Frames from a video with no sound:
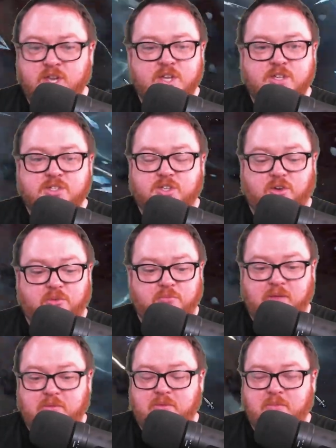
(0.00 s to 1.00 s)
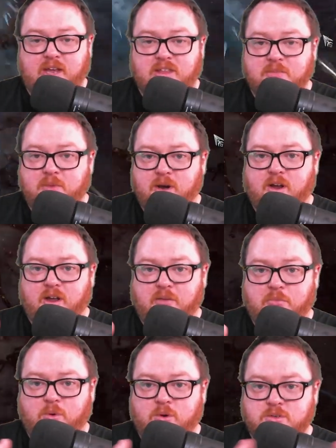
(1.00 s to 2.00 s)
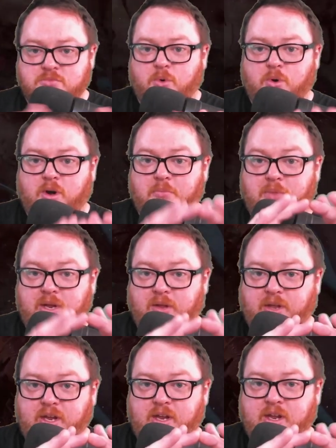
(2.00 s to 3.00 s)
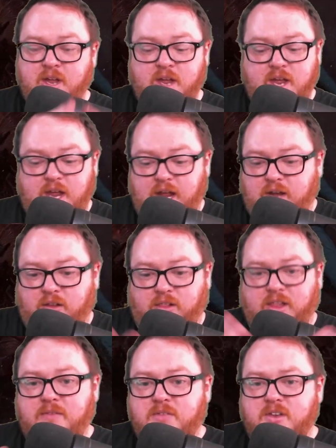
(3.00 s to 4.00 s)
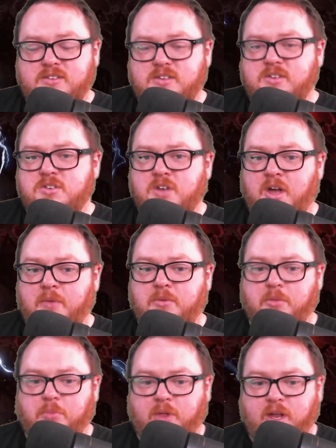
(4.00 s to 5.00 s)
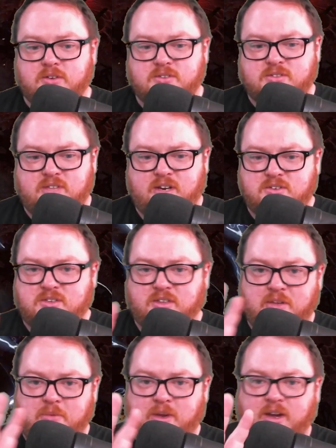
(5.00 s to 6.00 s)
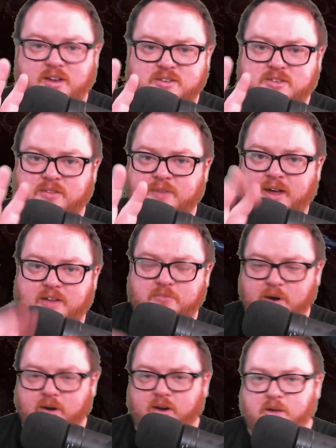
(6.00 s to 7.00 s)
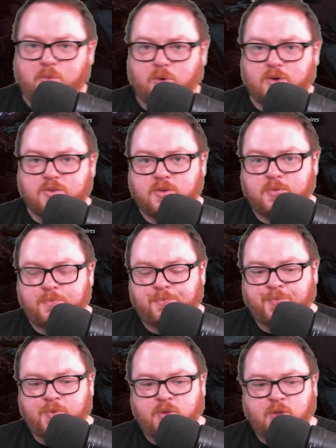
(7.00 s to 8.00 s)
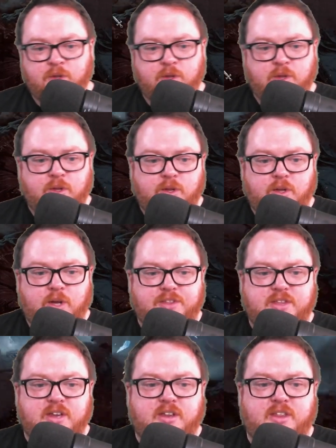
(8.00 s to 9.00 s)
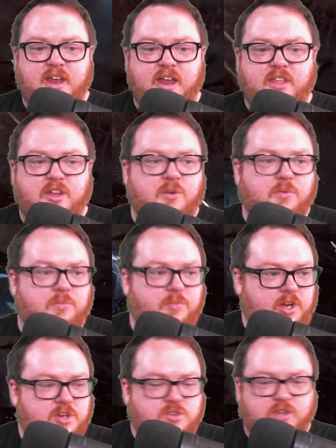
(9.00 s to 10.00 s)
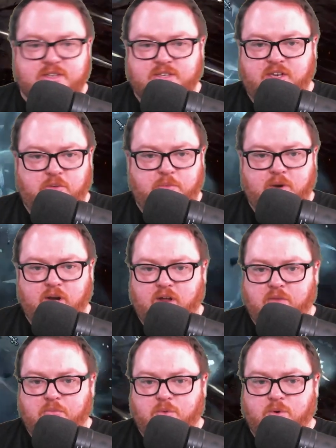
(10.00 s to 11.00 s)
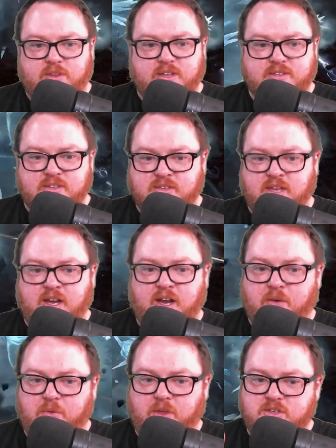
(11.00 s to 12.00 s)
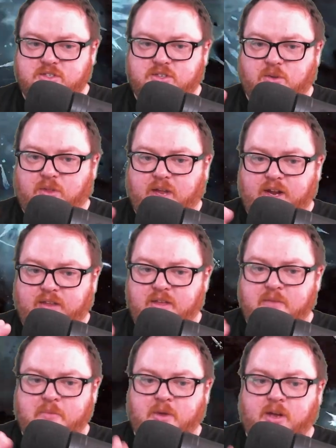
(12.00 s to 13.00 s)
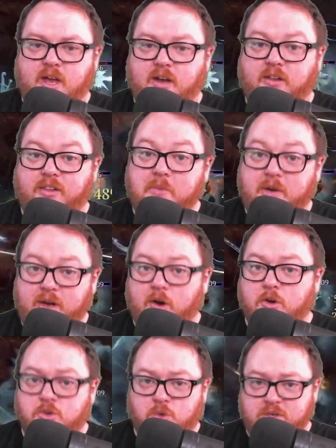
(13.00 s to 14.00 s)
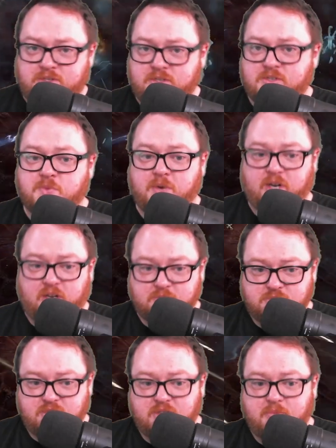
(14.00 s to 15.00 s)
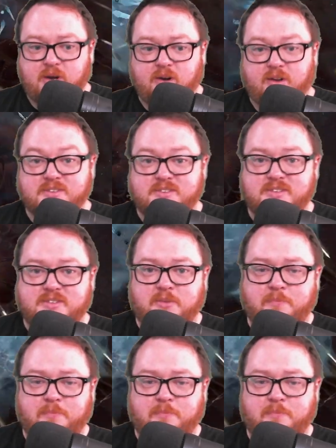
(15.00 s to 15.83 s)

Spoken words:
So maybe make the Paragon boards more appealing and leave the decision up to the players instead of just limiting us to 5 Paragon boards. At the end of the day, though, each class getting a new Paragon board, that's exciting. I really just don't like them kind of limiting our choices when it comes to the Paragon system.